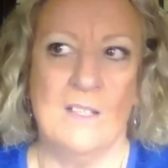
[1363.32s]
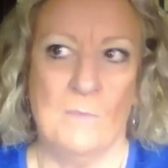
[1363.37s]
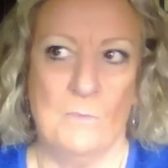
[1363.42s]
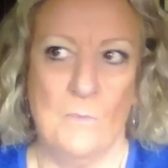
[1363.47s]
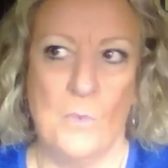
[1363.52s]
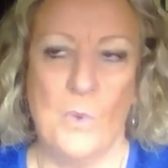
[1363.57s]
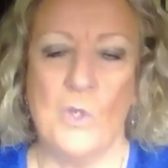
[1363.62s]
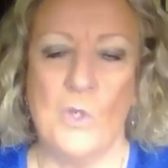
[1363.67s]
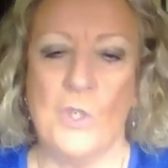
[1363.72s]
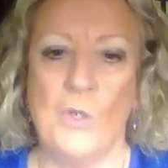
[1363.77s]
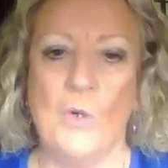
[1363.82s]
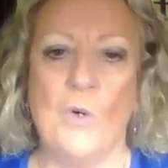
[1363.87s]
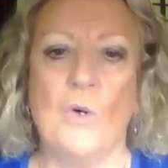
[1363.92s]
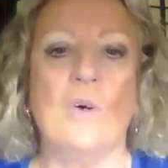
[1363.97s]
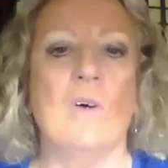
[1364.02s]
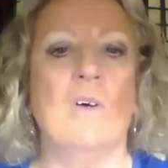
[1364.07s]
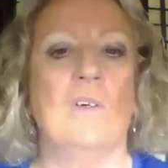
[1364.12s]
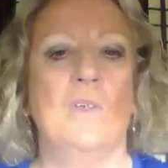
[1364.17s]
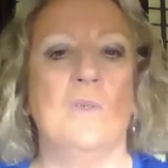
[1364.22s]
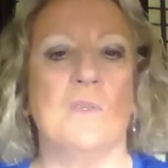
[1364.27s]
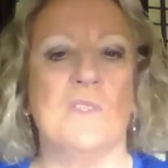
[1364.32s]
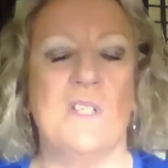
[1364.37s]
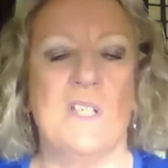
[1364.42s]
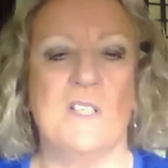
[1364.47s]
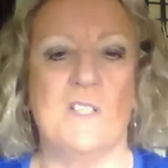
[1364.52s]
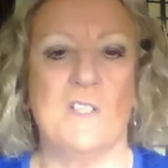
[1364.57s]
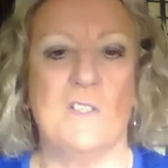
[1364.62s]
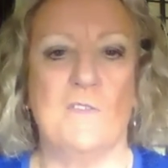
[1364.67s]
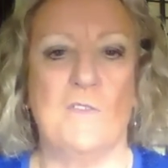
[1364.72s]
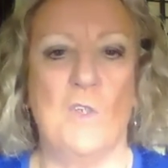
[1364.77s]
put your
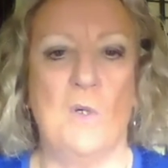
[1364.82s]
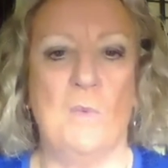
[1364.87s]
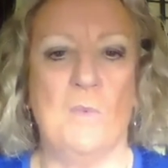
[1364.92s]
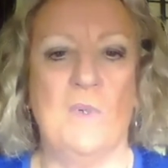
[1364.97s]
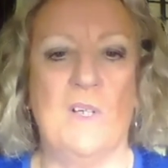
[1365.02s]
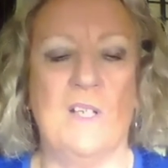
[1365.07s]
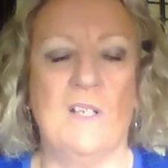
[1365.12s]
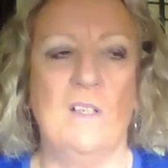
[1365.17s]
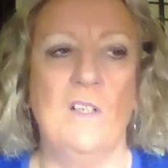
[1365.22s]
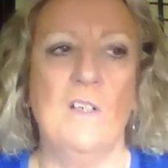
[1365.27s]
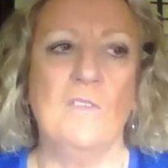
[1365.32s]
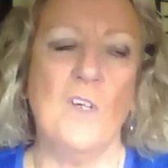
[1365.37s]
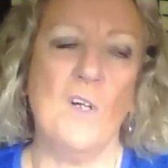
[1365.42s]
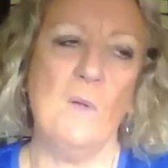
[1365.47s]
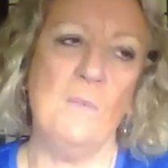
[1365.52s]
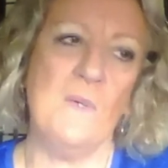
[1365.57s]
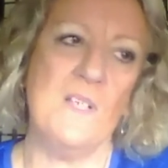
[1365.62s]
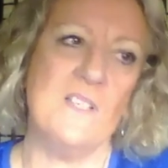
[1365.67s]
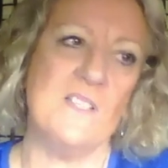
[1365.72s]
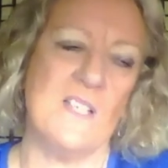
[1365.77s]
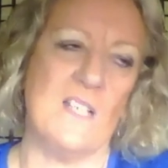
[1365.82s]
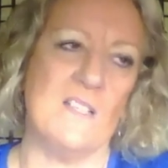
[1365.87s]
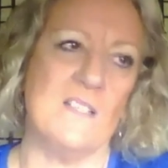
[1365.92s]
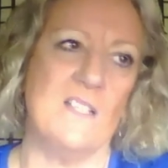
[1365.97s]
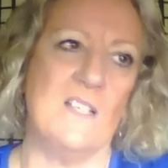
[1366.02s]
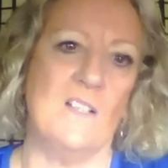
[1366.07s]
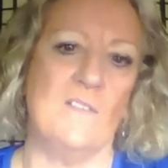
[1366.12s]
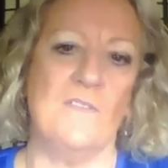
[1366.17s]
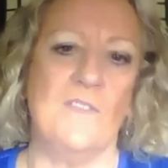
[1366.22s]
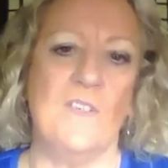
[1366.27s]
sense of humour in. You've got to be
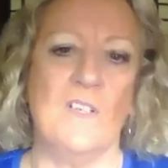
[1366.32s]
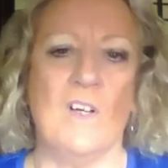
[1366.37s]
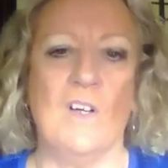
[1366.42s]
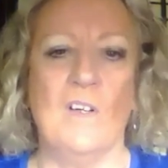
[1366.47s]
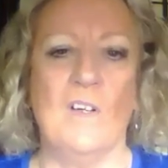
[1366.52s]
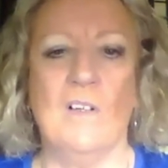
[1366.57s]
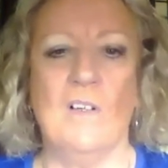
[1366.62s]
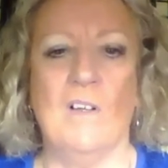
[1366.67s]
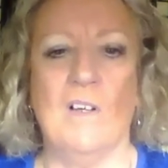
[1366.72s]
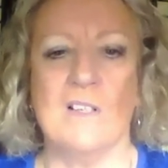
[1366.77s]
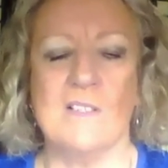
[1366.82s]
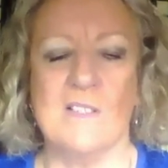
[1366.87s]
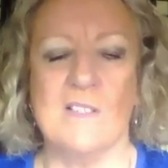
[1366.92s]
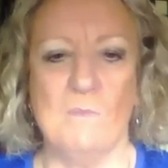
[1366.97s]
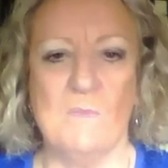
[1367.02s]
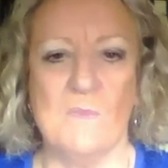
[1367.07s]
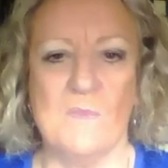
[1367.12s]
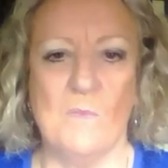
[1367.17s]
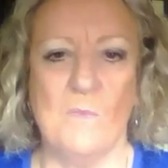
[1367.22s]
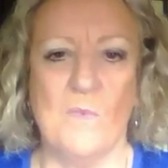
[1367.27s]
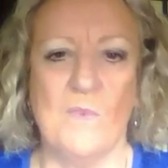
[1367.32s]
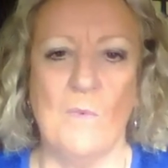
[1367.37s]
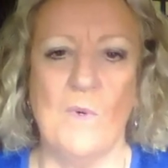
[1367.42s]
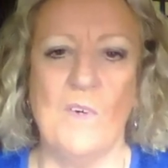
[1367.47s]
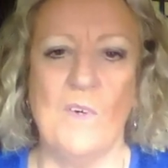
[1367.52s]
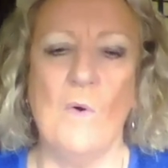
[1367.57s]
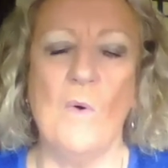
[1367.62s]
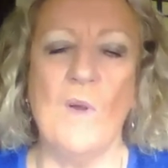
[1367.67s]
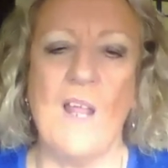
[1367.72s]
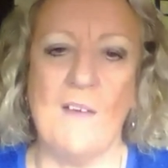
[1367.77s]
sensitive, you know, like we
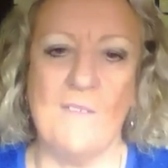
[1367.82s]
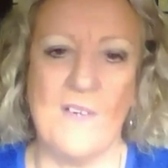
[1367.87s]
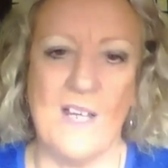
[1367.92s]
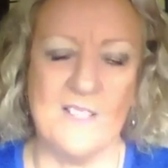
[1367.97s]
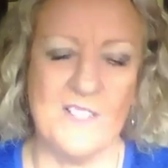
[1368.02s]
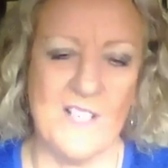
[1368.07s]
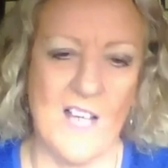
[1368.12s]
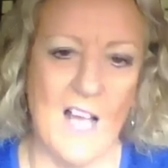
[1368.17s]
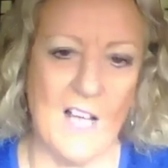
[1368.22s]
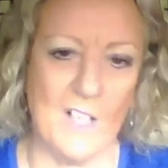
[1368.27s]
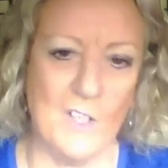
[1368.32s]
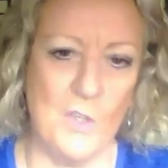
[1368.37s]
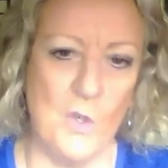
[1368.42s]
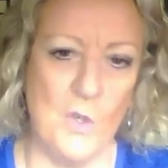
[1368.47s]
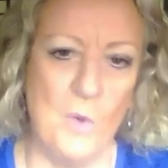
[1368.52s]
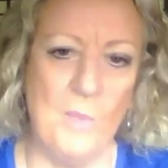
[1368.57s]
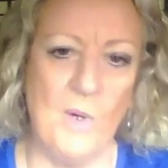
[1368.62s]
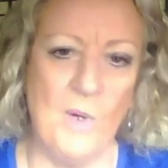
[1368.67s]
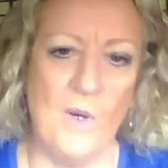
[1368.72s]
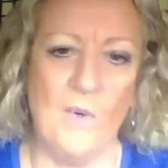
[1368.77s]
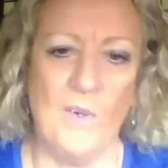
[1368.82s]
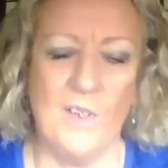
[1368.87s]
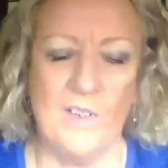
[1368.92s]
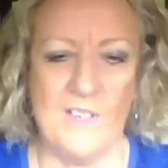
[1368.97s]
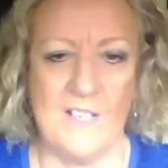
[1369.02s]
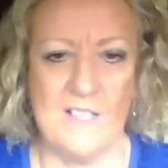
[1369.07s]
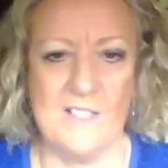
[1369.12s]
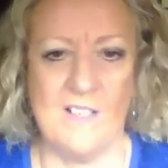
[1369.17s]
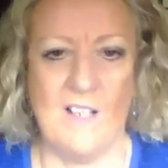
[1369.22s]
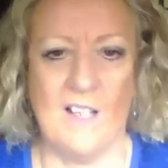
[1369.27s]
all have our dark humour and
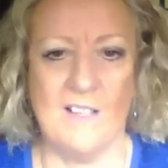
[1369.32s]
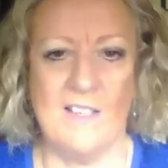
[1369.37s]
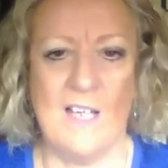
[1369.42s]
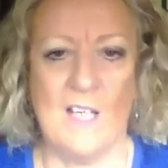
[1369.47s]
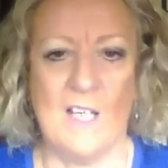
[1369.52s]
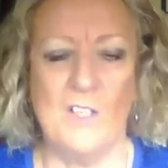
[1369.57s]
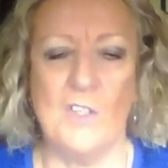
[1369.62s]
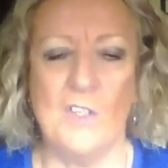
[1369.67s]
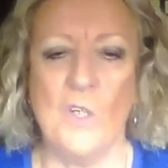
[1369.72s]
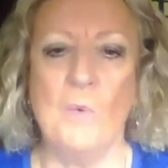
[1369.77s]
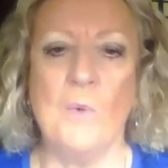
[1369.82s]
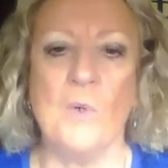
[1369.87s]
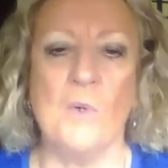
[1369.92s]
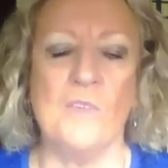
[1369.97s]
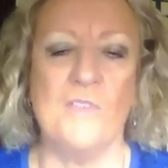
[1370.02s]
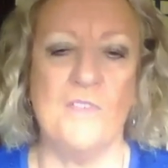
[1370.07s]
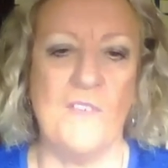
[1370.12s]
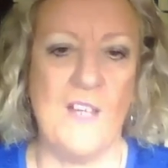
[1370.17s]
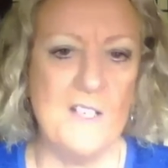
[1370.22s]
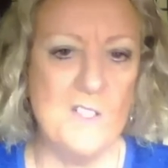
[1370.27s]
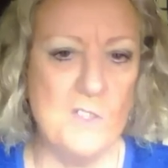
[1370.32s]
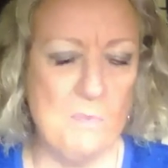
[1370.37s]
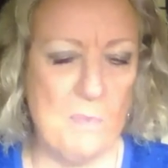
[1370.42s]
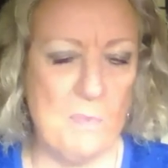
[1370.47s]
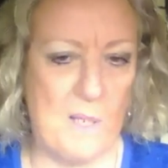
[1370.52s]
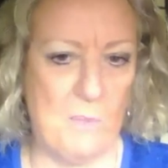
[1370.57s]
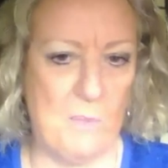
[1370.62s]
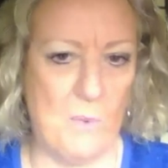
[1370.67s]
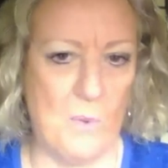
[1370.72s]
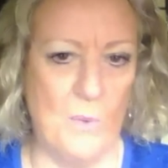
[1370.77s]
things like that. You don't want to offend
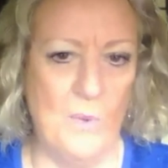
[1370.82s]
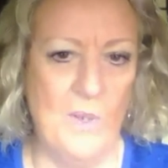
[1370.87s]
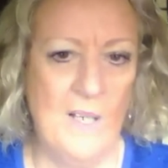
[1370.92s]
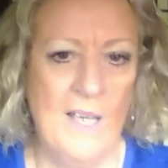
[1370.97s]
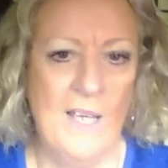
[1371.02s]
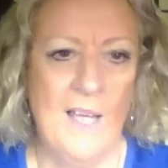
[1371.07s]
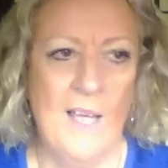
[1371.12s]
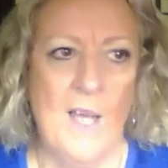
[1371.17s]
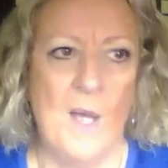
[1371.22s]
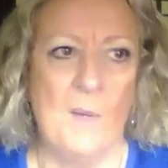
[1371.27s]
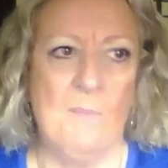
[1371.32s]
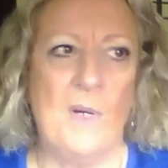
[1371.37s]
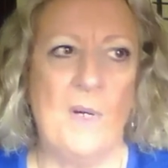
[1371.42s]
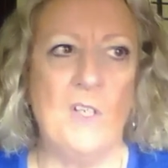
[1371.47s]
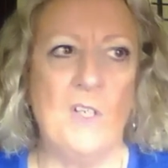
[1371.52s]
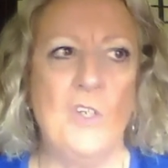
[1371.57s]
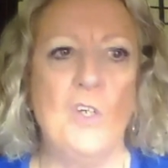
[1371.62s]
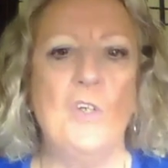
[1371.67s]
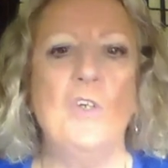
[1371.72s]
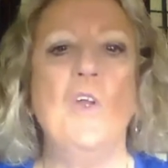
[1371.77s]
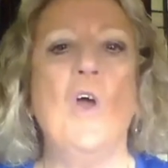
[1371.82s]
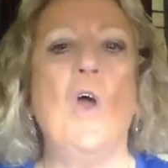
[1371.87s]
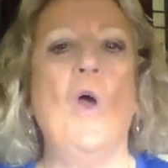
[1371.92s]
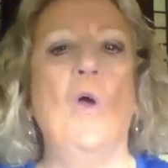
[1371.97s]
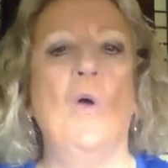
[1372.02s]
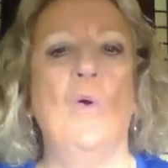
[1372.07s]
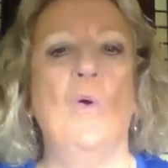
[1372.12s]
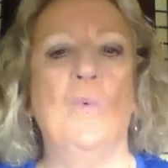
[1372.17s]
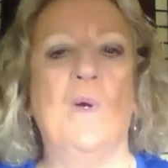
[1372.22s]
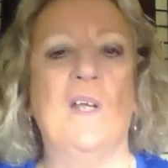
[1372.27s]
people, but you
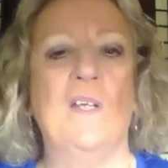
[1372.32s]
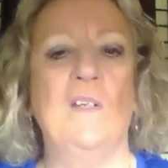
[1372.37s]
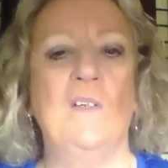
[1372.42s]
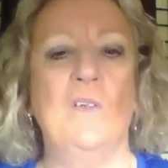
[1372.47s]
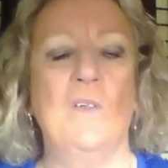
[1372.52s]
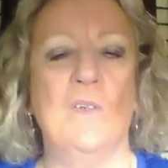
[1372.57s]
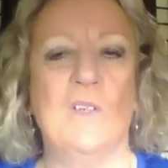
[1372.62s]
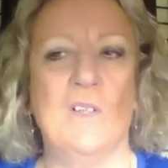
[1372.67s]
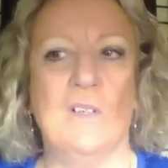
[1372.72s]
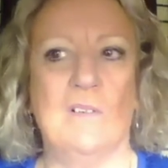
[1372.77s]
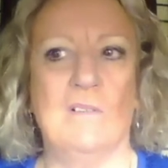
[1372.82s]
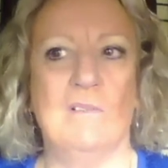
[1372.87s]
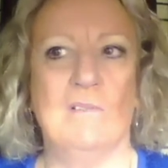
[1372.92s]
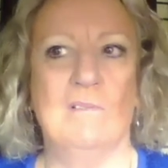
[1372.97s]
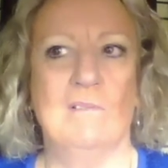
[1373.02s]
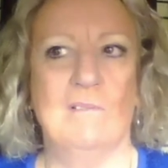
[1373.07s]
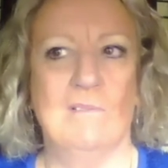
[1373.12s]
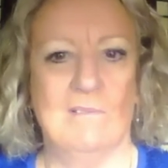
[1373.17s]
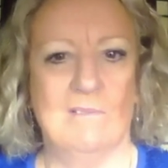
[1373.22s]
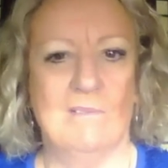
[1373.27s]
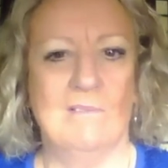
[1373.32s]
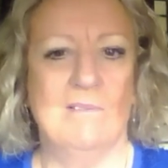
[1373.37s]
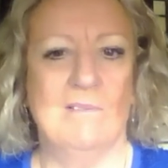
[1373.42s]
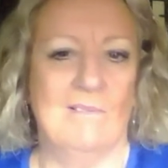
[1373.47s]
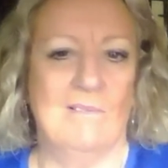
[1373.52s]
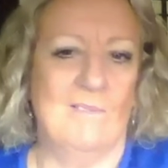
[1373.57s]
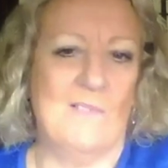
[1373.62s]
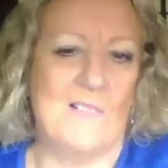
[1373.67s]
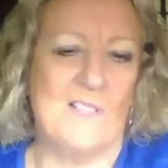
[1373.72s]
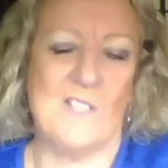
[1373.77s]
know when
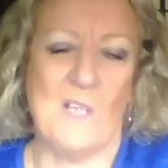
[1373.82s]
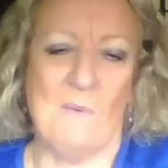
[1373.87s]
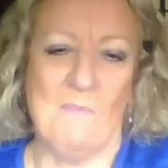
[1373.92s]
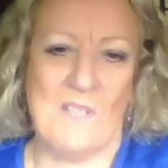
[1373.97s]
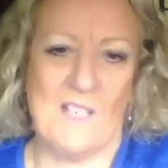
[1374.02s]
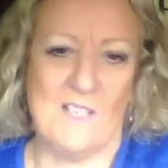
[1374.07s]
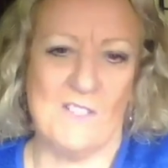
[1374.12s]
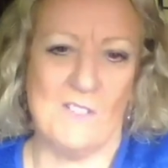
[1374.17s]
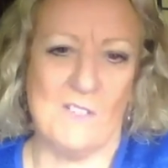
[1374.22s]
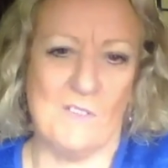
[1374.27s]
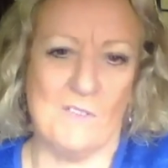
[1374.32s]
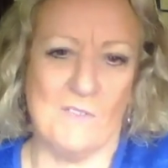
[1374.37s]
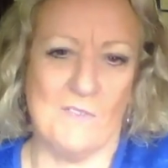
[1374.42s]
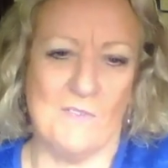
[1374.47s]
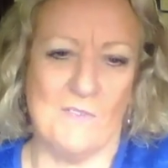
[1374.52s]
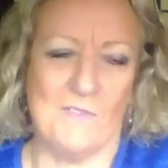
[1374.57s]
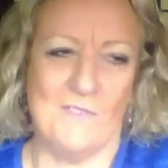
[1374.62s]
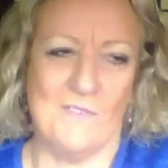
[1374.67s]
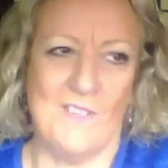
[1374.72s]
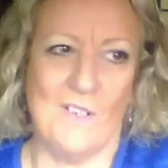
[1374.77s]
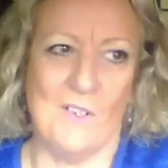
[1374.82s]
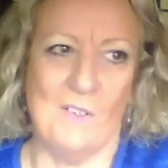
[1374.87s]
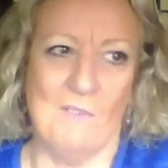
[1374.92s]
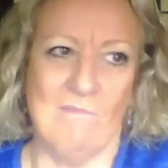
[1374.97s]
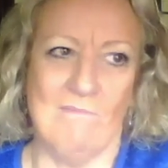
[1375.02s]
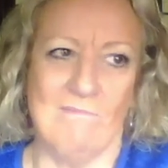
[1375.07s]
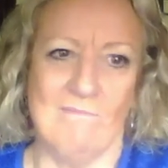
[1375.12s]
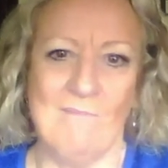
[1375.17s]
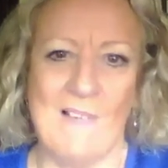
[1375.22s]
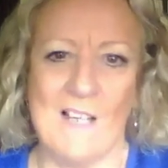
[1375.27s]
something sort of, you know,
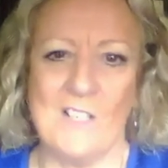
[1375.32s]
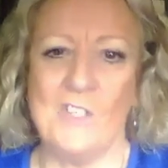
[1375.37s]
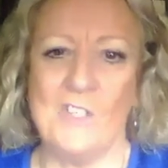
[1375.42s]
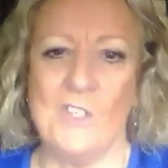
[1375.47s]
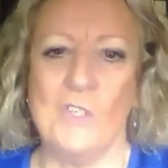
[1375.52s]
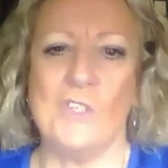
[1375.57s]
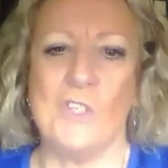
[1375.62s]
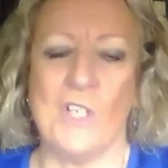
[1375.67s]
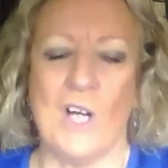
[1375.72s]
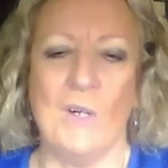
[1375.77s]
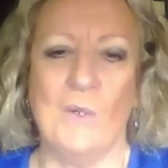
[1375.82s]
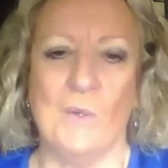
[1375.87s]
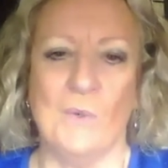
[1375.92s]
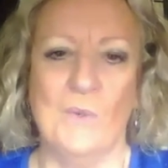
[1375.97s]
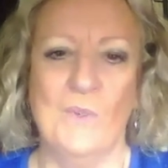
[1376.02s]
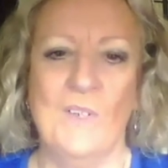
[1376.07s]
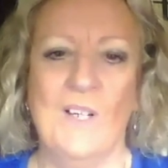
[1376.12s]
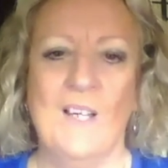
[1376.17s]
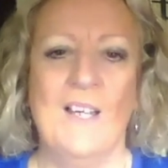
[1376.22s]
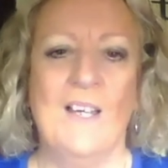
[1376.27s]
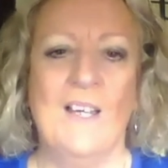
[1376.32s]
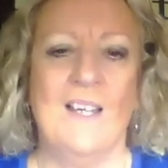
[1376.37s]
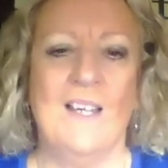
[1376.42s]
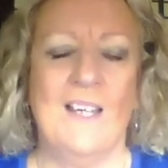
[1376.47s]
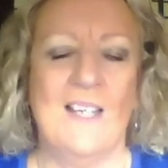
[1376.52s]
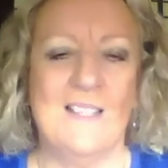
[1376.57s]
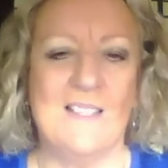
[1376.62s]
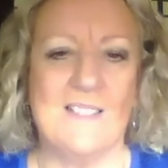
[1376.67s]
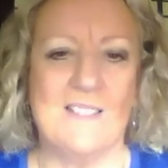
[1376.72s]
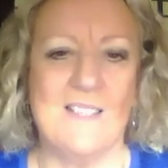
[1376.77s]
makes you chuckle,
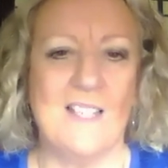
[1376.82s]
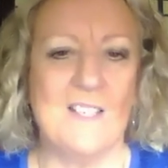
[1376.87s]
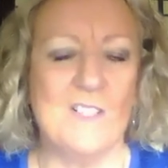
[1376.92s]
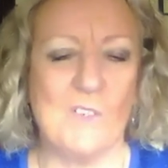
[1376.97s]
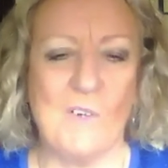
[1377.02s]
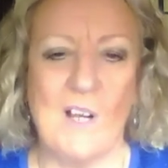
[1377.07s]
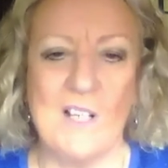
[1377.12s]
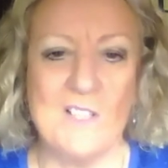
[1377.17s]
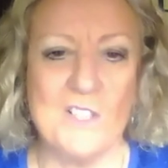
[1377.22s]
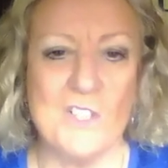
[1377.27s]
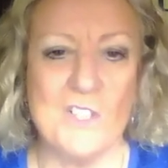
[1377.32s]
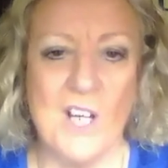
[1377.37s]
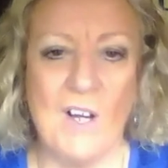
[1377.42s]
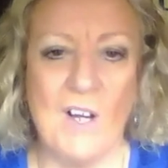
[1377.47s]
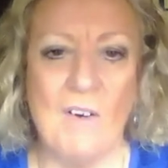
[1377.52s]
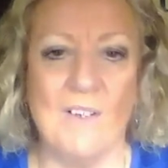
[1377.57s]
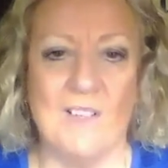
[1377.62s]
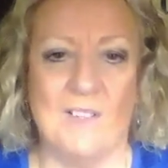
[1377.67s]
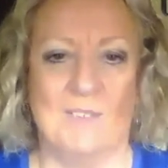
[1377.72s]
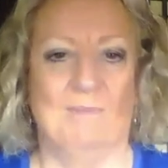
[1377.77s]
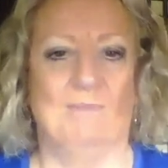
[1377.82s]
it's great to share it.